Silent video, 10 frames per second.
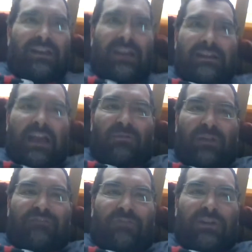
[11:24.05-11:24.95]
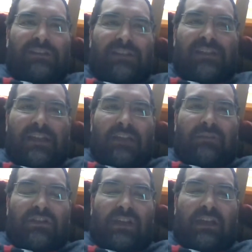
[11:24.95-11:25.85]
It kind of reinforced this idea of
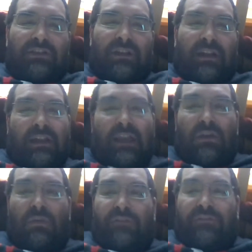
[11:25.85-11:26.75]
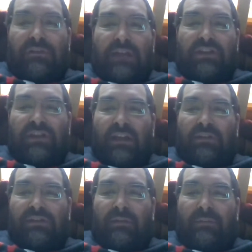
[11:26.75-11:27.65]
education. And again, who are the first
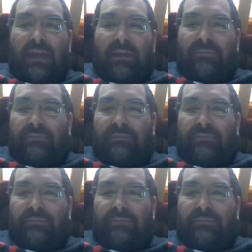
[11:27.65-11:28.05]
educators going to be?